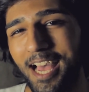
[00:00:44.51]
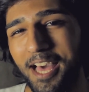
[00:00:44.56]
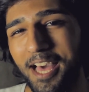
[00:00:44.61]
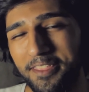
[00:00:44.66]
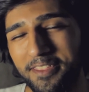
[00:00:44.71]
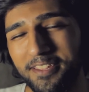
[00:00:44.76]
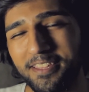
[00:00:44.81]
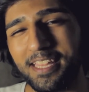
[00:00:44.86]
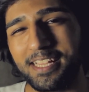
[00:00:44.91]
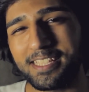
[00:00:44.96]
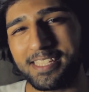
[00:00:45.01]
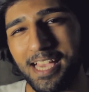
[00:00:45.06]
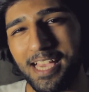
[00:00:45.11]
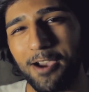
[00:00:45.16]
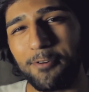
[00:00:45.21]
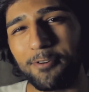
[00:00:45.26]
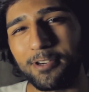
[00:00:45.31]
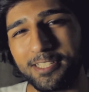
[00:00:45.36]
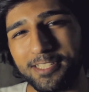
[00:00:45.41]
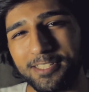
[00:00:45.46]
I think that's
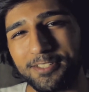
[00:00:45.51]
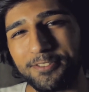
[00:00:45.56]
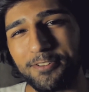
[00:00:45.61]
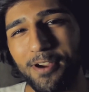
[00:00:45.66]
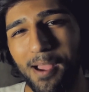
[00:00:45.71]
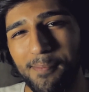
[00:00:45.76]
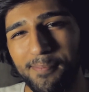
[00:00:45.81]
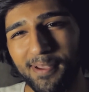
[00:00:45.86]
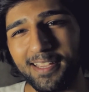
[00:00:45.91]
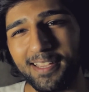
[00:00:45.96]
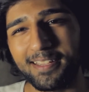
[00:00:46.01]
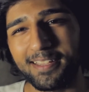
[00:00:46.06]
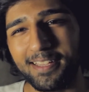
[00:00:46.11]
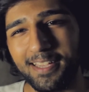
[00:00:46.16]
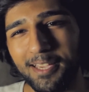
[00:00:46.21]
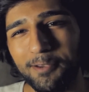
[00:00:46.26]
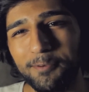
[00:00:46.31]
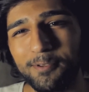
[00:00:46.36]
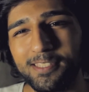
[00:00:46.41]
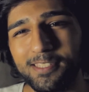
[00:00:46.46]
how I describe it.
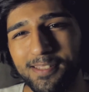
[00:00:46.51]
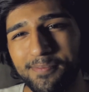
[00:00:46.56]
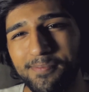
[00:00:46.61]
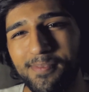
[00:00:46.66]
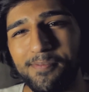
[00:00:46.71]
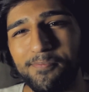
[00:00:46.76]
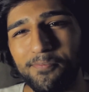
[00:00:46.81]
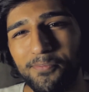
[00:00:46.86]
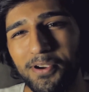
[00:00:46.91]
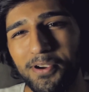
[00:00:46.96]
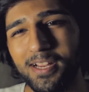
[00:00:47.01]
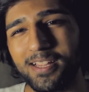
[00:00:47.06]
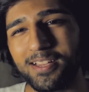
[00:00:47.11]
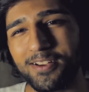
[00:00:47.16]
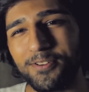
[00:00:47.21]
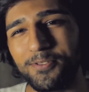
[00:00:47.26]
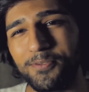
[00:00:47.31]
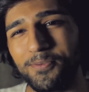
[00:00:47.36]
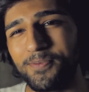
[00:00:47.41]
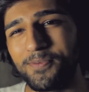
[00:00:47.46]
It was something pretty
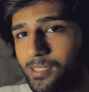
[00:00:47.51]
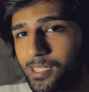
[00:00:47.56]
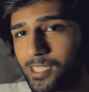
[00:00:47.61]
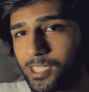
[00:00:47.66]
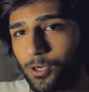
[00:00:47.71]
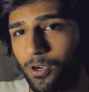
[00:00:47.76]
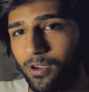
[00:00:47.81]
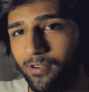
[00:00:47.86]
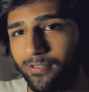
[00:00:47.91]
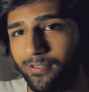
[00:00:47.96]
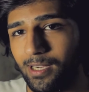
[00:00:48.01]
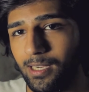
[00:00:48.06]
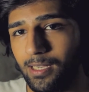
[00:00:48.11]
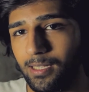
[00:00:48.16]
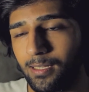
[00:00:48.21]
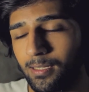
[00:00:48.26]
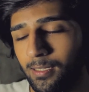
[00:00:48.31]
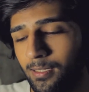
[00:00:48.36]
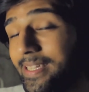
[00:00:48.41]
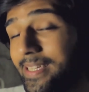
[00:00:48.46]
cool. So I've
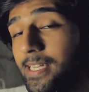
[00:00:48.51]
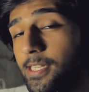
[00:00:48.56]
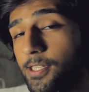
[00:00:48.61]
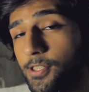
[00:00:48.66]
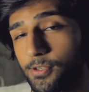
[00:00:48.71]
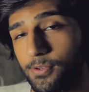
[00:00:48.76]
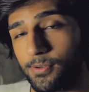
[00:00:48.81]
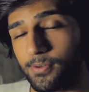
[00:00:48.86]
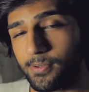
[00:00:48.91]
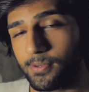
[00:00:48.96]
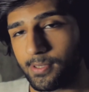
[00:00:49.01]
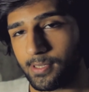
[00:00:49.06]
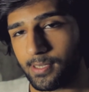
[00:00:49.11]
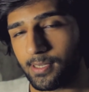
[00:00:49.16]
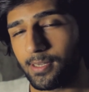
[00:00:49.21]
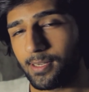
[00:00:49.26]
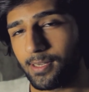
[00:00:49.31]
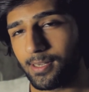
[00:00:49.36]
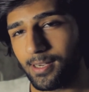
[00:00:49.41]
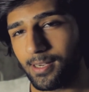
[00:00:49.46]
had issues,
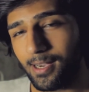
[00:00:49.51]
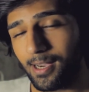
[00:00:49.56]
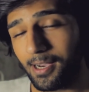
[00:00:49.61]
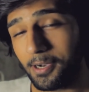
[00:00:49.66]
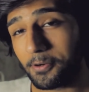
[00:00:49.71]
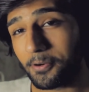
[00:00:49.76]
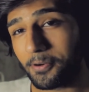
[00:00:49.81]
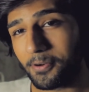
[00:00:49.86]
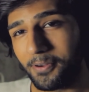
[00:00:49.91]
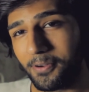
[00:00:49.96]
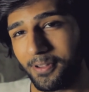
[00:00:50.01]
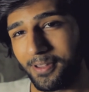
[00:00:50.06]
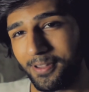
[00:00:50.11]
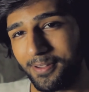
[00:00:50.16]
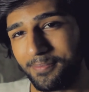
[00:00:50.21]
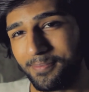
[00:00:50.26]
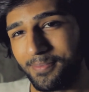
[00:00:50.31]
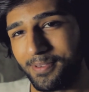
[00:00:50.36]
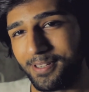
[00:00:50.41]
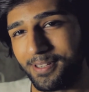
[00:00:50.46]
I'll call
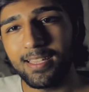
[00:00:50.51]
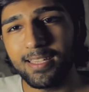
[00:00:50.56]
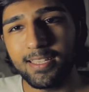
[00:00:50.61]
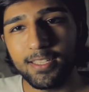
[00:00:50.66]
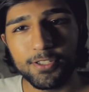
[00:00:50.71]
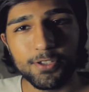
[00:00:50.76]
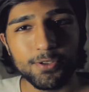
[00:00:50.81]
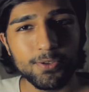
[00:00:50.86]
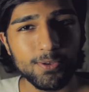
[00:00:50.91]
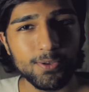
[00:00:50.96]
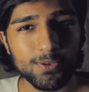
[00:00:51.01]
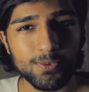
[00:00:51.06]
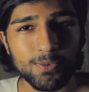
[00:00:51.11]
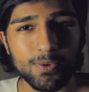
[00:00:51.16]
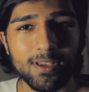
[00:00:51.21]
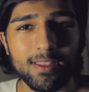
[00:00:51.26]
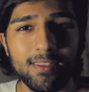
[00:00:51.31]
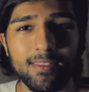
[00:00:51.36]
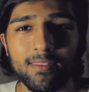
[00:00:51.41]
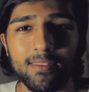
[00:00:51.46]
them, issues
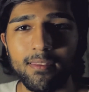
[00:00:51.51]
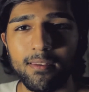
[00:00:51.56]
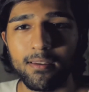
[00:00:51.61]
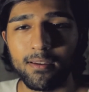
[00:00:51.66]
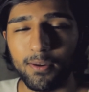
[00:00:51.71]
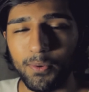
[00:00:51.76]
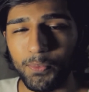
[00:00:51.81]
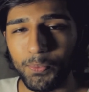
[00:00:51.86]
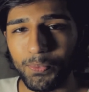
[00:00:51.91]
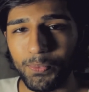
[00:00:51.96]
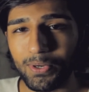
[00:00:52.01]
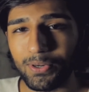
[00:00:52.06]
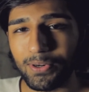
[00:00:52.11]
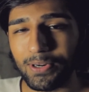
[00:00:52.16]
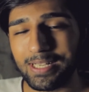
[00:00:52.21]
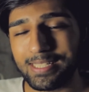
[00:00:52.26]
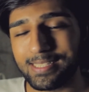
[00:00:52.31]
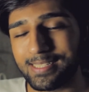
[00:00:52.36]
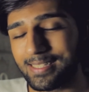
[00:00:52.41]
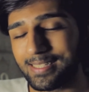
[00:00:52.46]
with
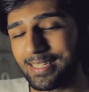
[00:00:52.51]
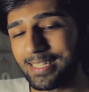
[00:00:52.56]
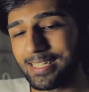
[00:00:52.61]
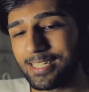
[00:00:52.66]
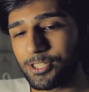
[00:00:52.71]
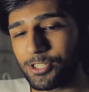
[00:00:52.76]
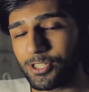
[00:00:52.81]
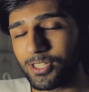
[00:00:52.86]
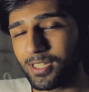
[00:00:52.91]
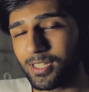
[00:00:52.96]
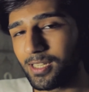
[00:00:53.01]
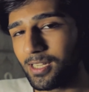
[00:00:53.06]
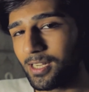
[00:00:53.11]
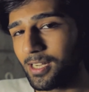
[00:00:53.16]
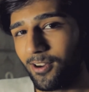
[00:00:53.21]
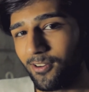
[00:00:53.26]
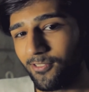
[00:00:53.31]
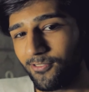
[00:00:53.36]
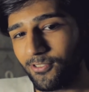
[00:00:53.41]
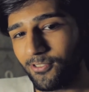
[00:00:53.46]
procrastination
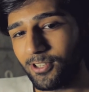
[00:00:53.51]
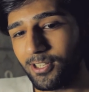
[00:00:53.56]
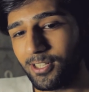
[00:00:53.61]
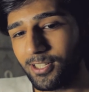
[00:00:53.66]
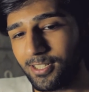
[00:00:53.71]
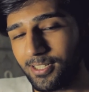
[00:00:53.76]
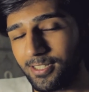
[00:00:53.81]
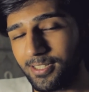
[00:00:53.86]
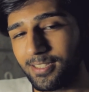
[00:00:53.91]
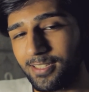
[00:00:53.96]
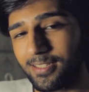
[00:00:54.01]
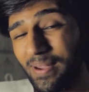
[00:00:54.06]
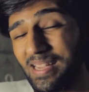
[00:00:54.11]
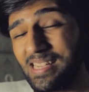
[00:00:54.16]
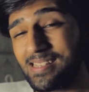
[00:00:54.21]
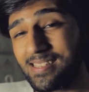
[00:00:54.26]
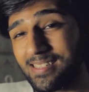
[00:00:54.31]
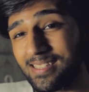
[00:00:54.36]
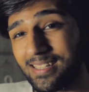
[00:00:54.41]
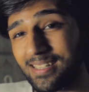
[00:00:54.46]
for
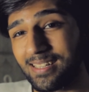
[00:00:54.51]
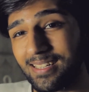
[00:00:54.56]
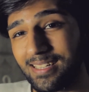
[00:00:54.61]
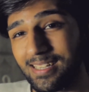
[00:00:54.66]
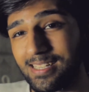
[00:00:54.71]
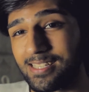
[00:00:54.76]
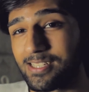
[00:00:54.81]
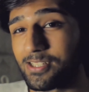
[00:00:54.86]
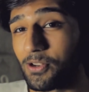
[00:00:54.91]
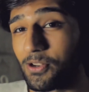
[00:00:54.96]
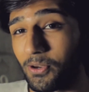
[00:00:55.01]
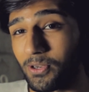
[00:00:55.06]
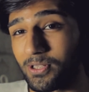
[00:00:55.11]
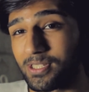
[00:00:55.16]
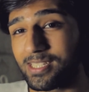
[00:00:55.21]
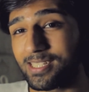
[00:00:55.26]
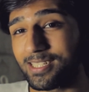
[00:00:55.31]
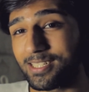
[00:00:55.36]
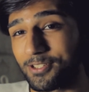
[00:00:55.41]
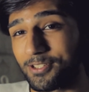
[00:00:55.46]
basically as long
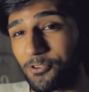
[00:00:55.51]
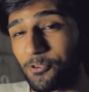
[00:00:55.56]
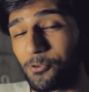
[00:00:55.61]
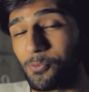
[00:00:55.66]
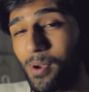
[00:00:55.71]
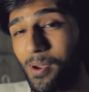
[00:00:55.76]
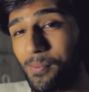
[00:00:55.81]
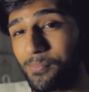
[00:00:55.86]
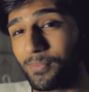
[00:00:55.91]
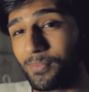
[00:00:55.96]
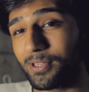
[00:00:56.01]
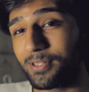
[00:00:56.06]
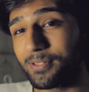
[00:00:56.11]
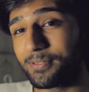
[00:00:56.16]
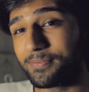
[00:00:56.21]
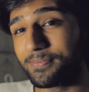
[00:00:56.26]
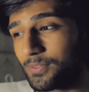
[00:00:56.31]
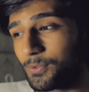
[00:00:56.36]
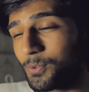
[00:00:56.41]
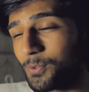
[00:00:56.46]
as I can remember.
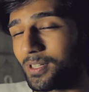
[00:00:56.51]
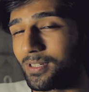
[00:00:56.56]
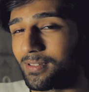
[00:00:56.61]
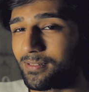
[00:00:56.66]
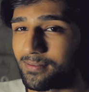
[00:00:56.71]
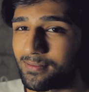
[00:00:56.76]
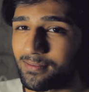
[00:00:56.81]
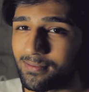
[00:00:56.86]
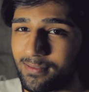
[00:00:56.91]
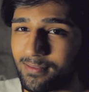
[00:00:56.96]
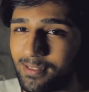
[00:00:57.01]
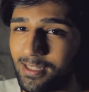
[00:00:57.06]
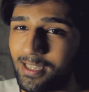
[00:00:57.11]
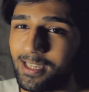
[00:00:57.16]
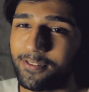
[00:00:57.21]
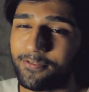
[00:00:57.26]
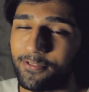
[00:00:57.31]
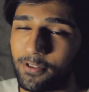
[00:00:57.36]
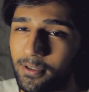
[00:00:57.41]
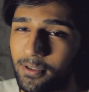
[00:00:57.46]
Well,
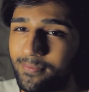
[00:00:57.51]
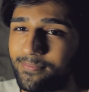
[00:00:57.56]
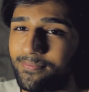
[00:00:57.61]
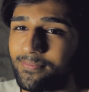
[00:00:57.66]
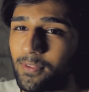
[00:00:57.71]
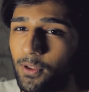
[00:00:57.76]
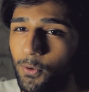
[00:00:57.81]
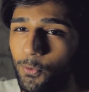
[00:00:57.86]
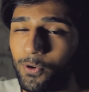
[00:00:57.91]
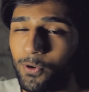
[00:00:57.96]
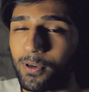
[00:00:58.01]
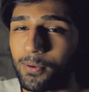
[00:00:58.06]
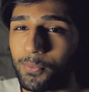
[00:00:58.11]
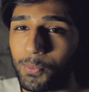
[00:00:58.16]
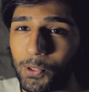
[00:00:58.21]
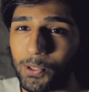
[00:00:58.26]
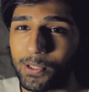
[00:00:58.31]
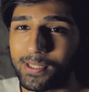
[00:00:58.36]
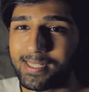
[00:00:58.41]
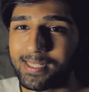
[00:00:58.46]
if you want a
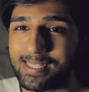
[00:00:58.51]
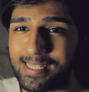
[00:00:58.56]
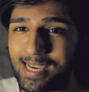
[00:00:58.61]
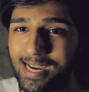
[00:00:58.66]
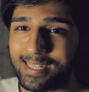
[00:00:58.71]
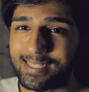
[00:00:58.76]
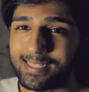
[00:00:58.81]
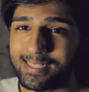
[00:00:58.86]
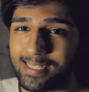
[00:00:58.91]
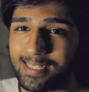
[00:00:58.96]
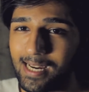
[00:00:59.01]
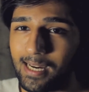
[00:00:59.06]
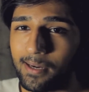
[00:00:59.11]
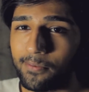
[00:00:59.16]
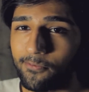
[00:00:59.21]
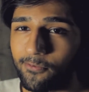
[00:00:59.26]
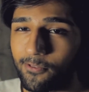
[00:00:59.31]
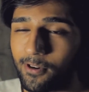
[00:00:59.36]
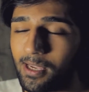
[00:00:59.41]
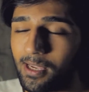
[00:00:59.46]
more exact
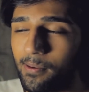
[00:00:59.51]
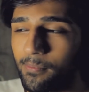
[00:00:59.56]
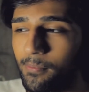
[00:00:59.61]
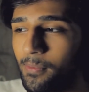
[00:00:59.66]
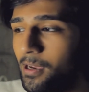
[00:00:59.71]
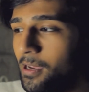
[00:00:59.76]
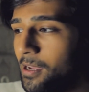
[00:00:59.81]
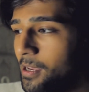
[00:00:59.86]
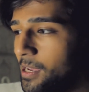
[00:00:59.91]
time frame,